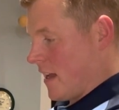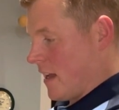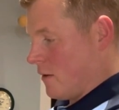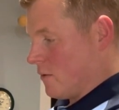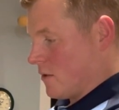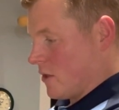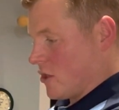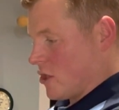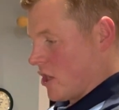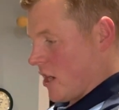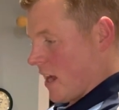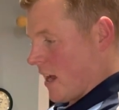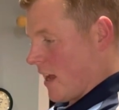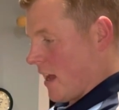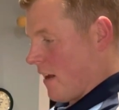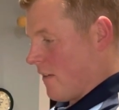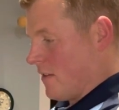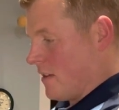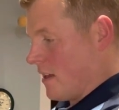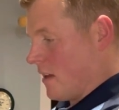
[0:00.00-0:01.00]
how to check
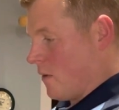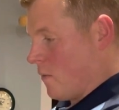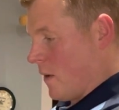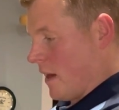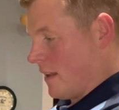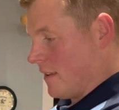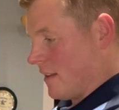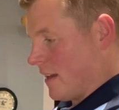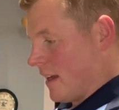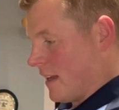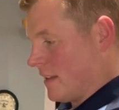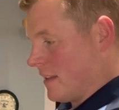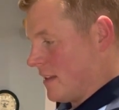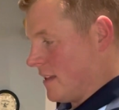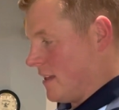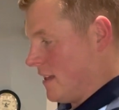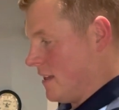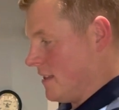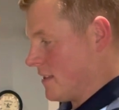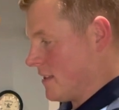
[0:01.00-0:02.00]
everything, when to add the
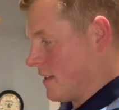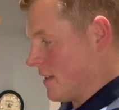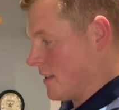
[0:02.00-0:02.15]
yeast.